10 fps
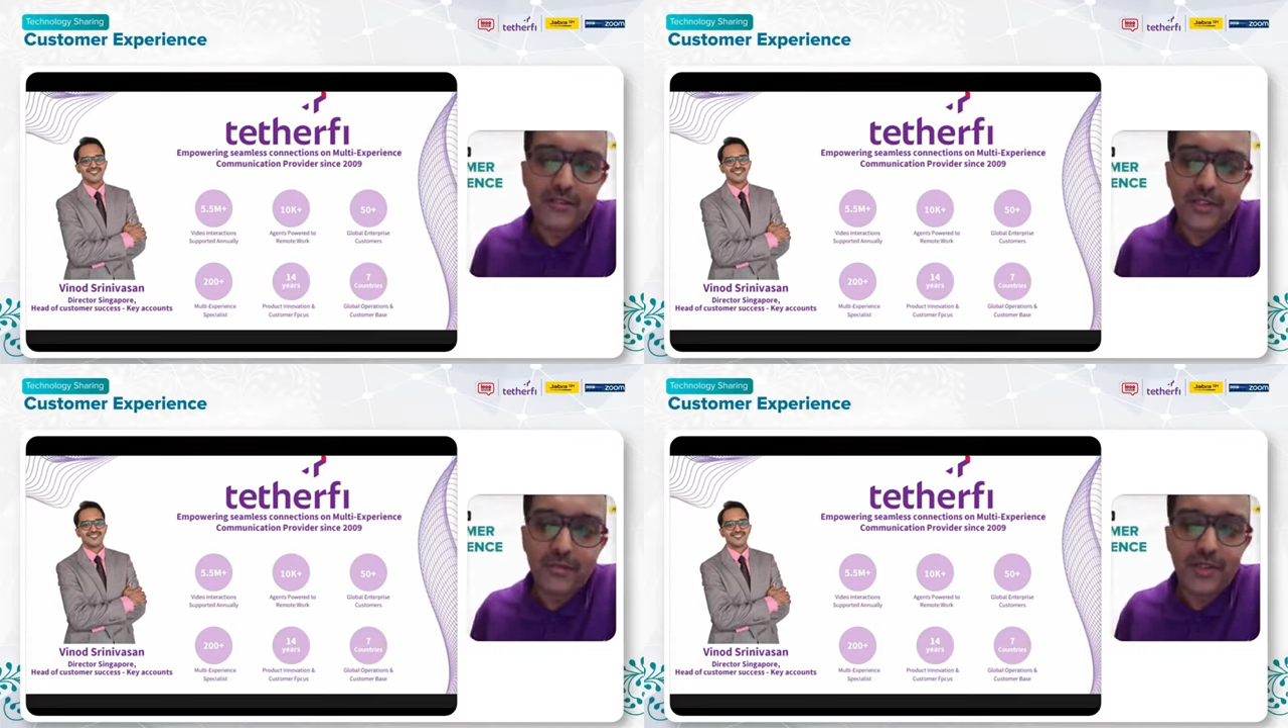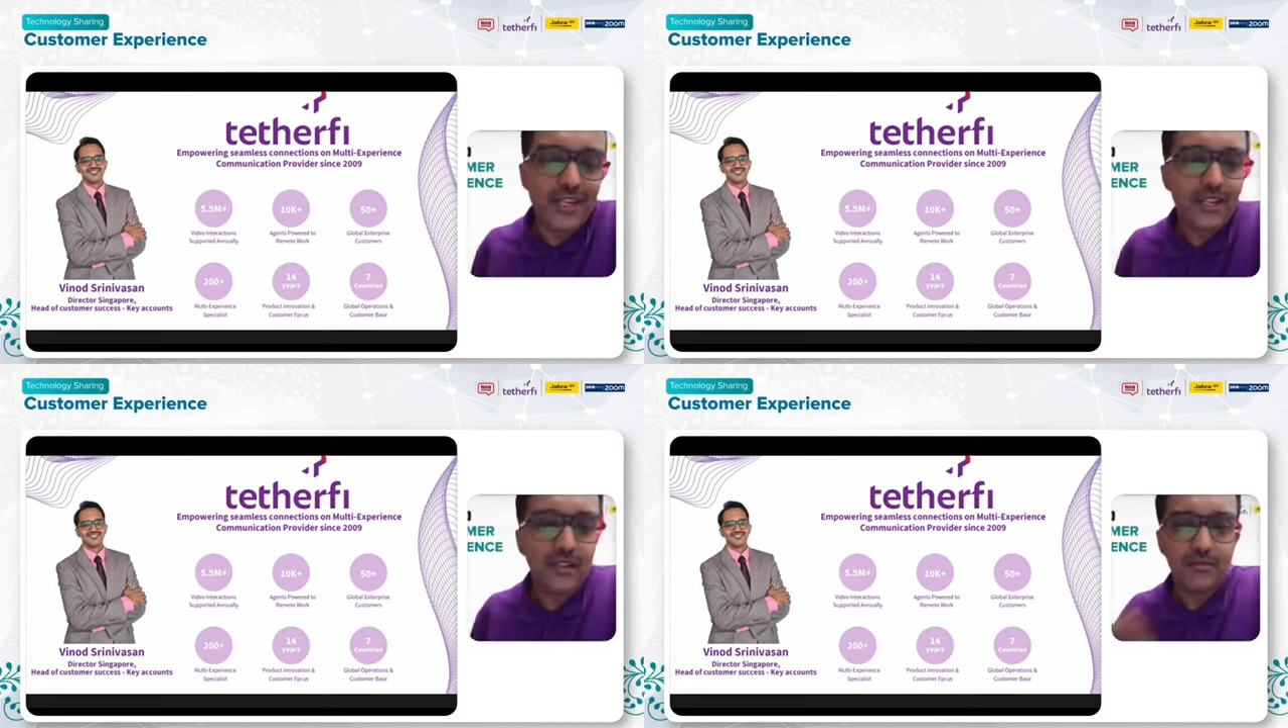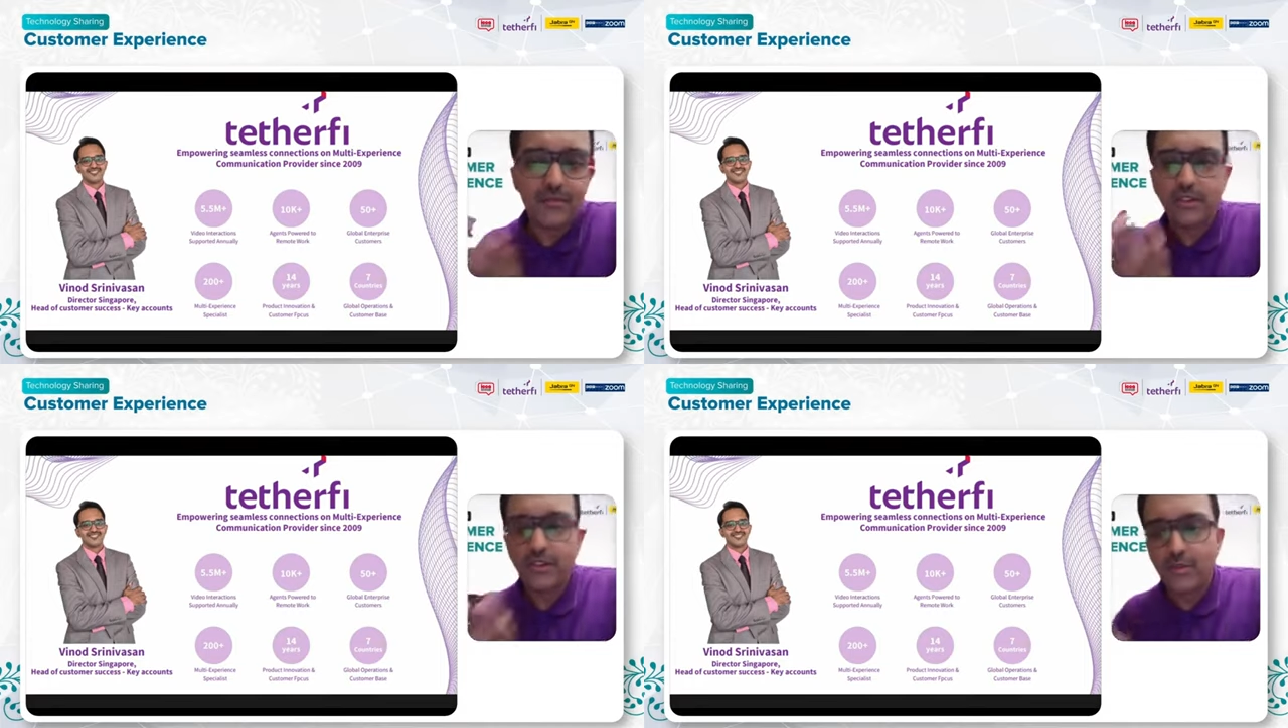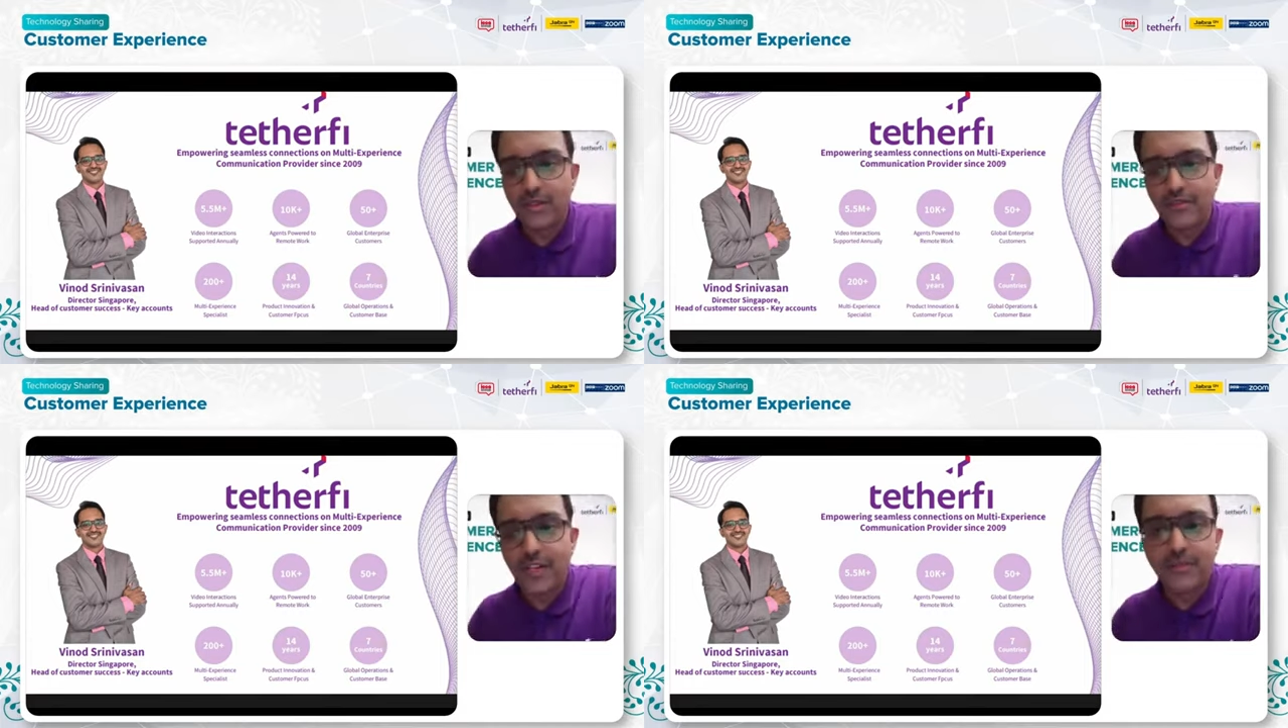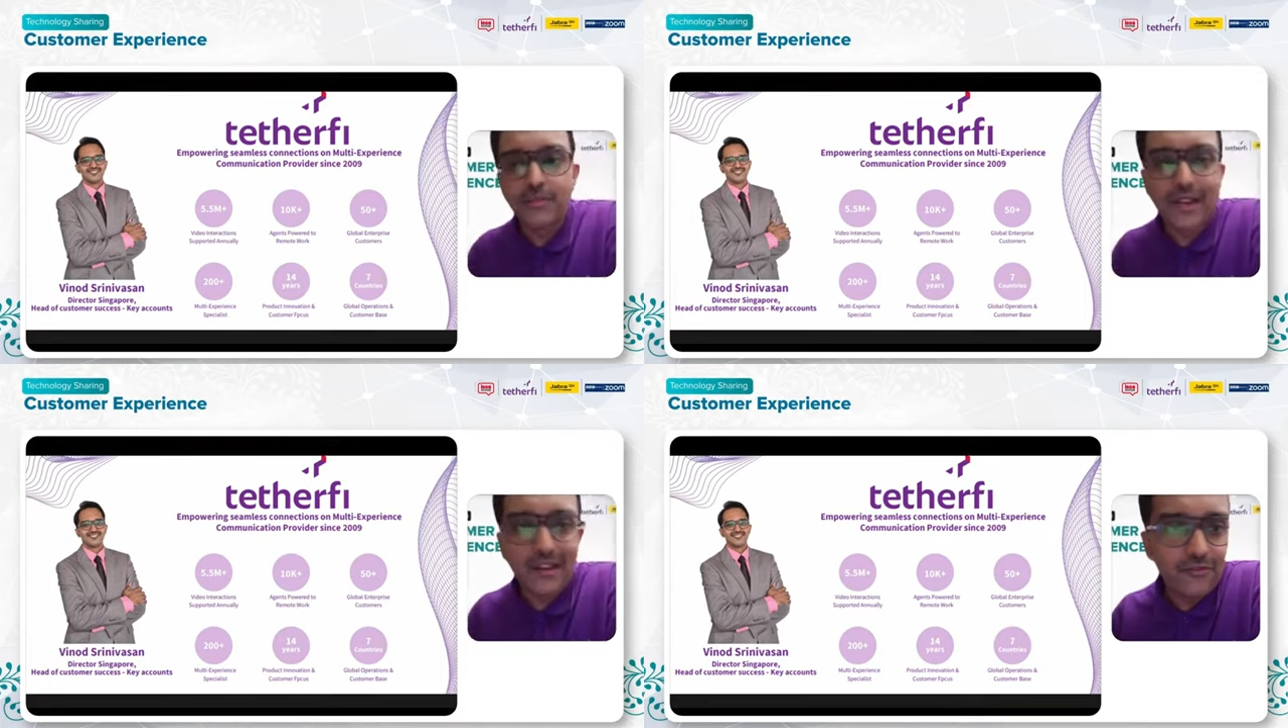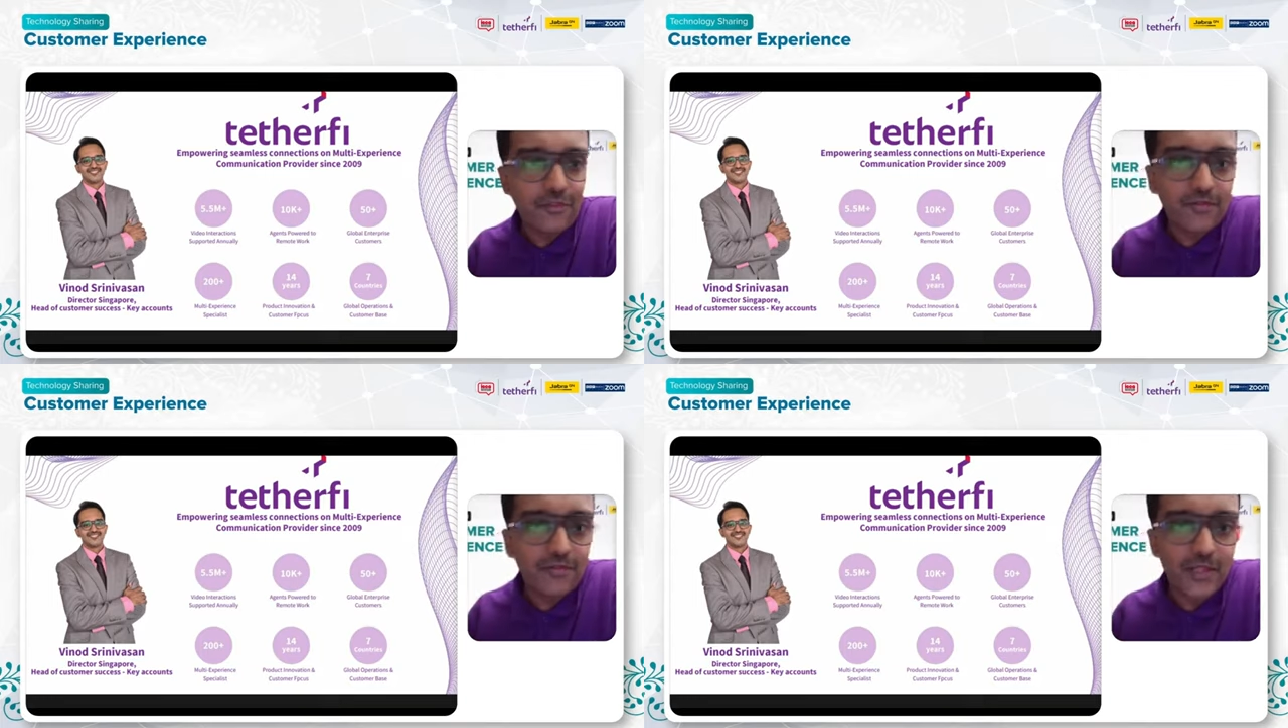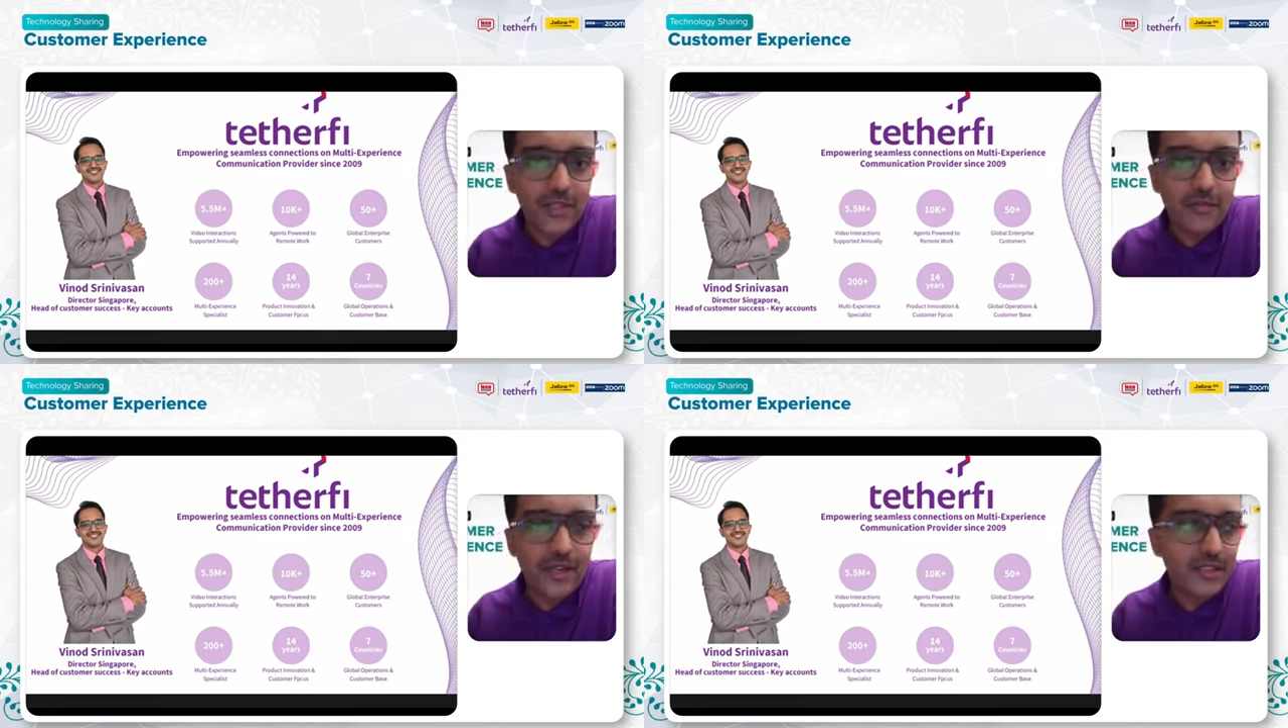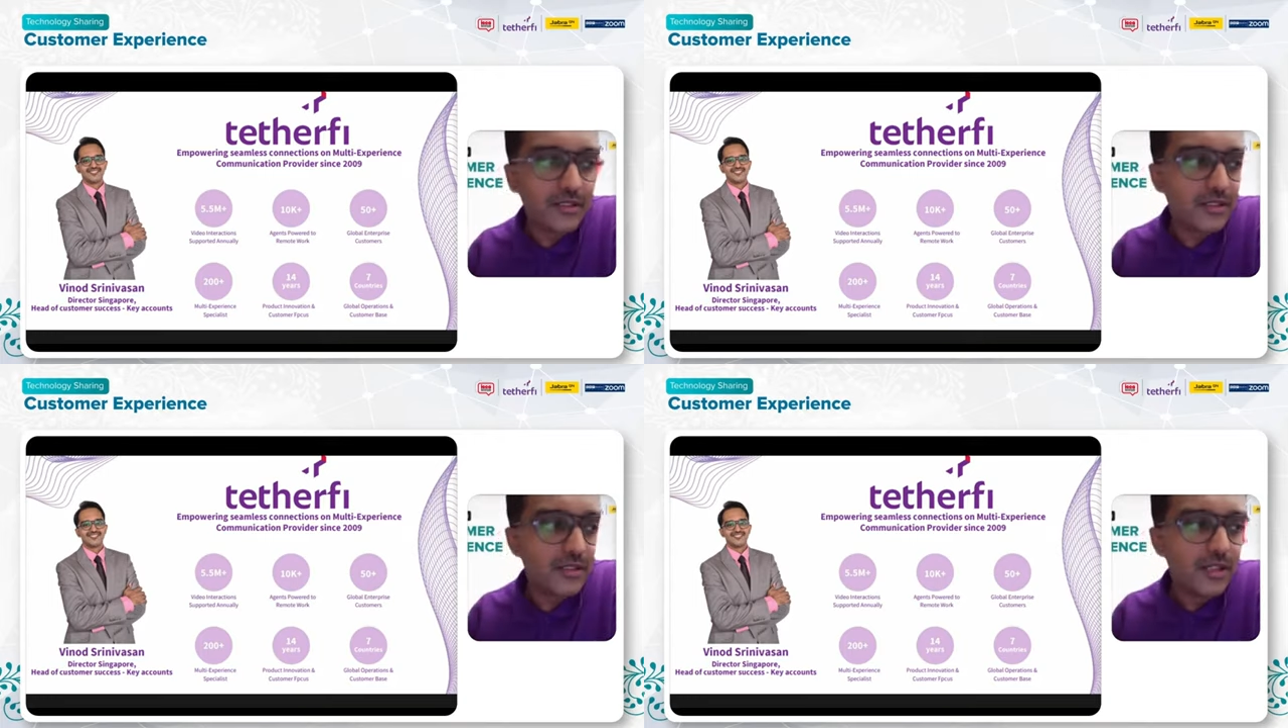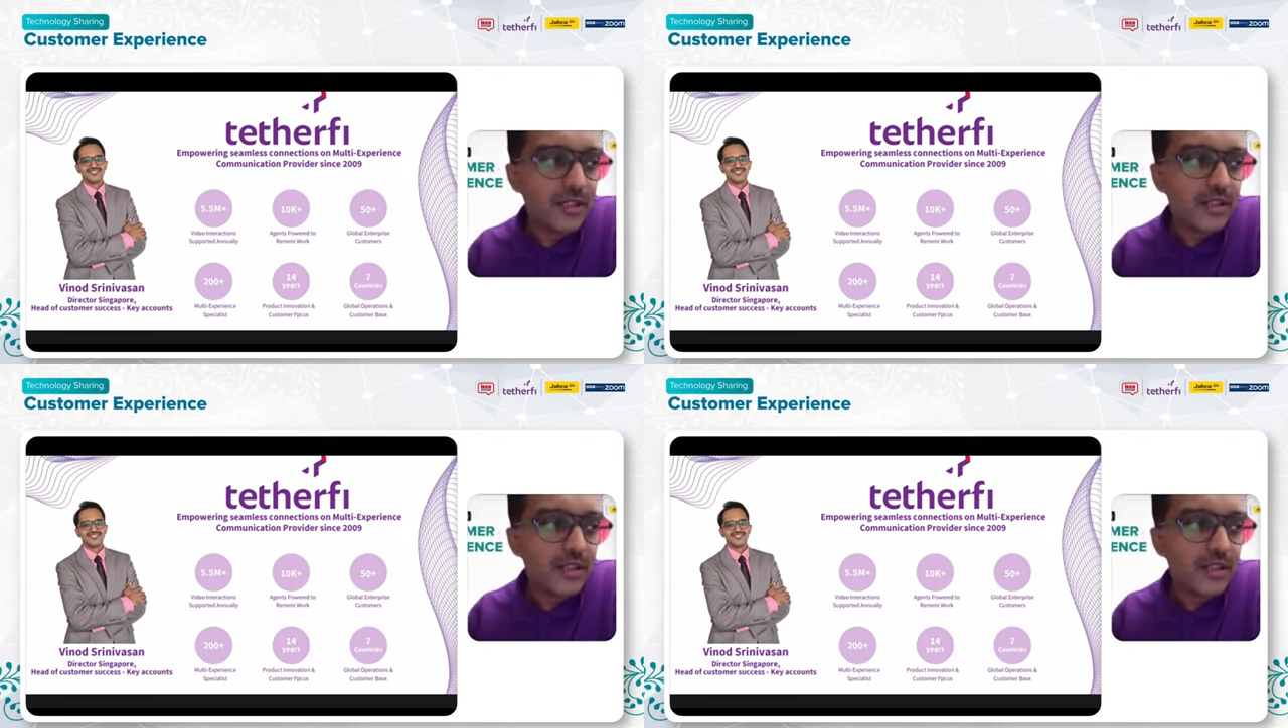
we bring in a unified platform that brings